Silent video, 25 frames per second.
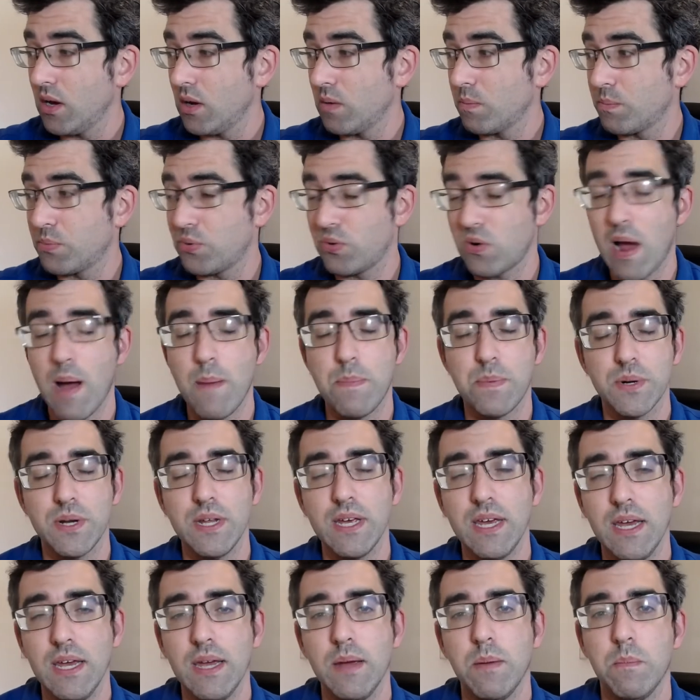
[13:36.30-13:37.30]

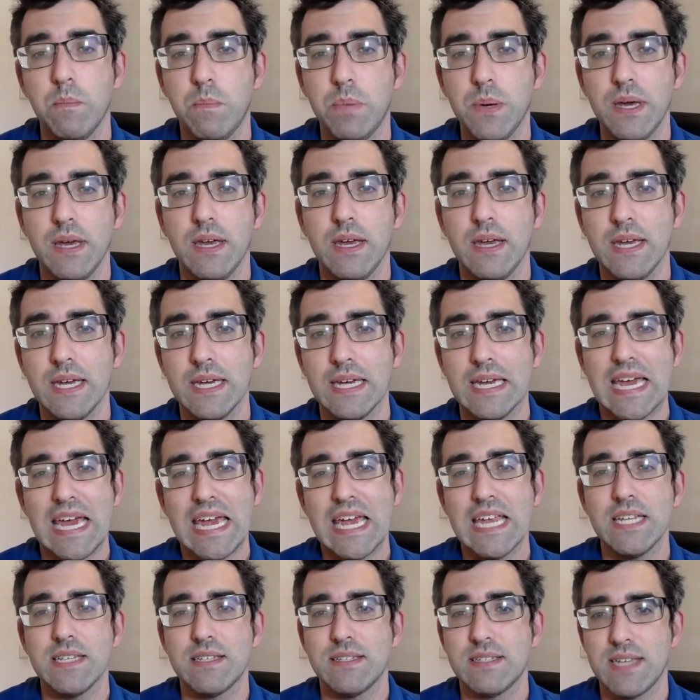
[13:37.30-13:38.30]
property being
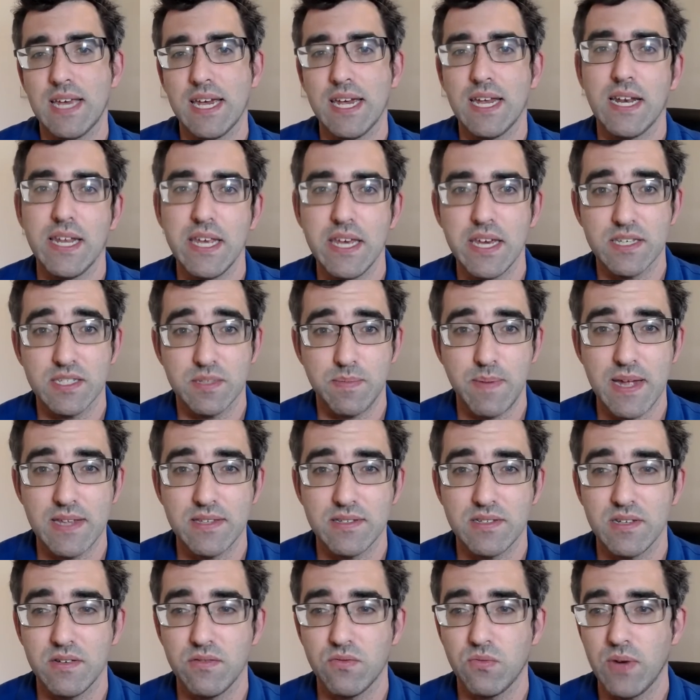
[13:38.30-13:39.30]
insanely
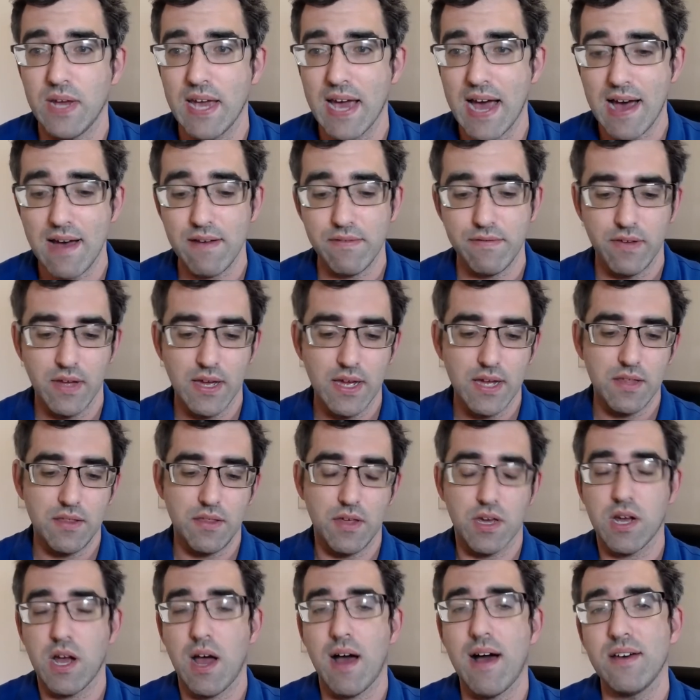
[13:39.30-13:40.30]
expensive. We have the
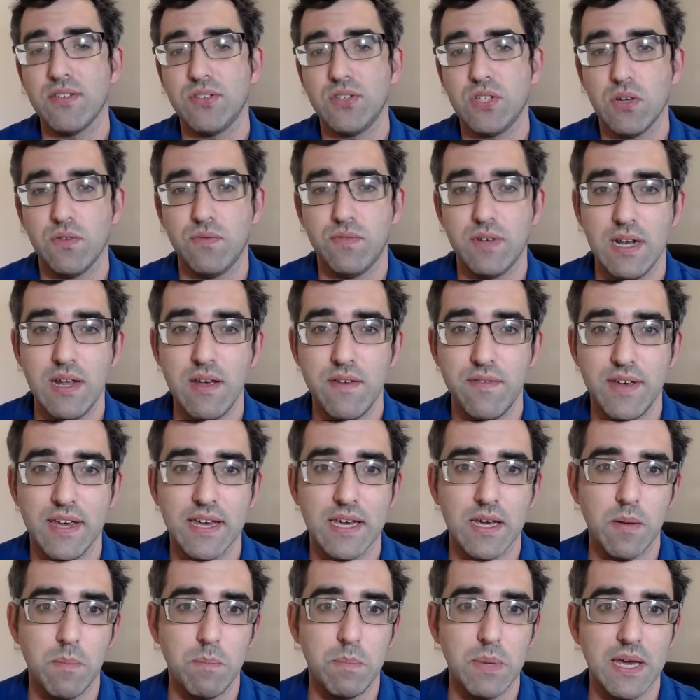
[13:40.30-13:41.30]
cost of
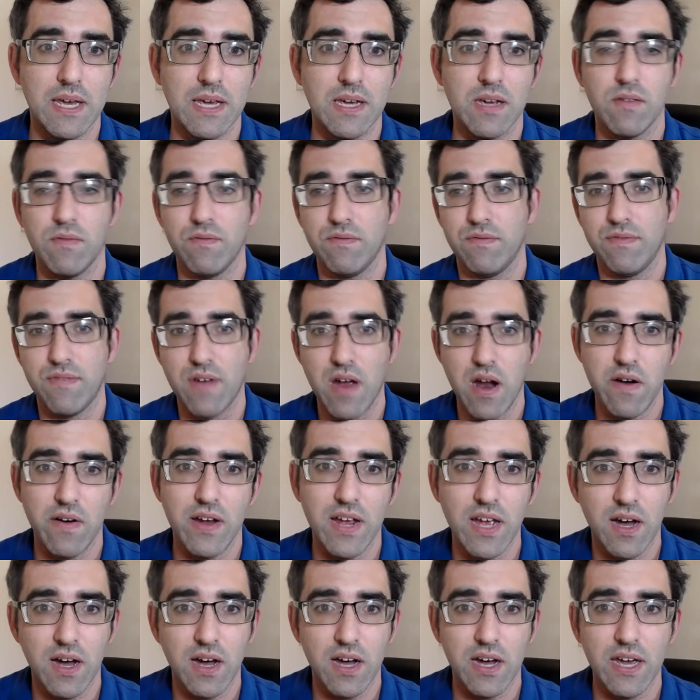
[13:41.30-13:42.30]
living being very
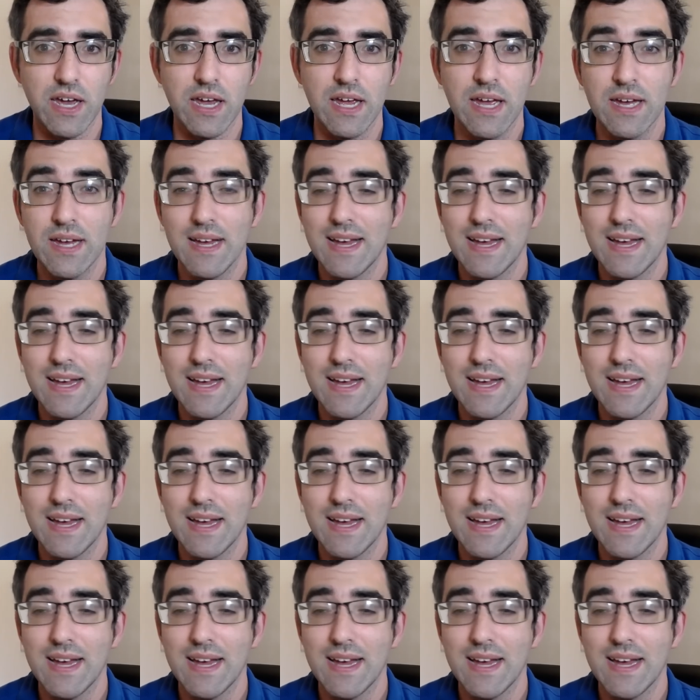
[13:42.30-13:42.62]
high.